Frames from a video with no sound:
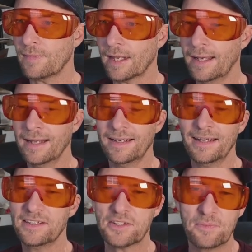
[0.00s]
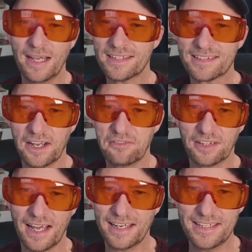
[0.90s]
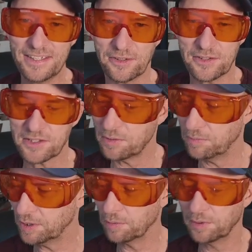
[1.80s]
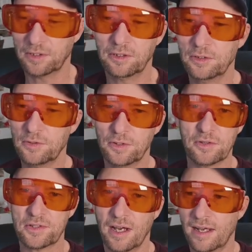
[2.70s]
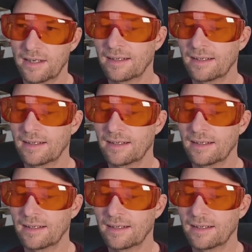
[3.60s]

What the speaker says: And it just makes life a lot easier just to be able to glue those on.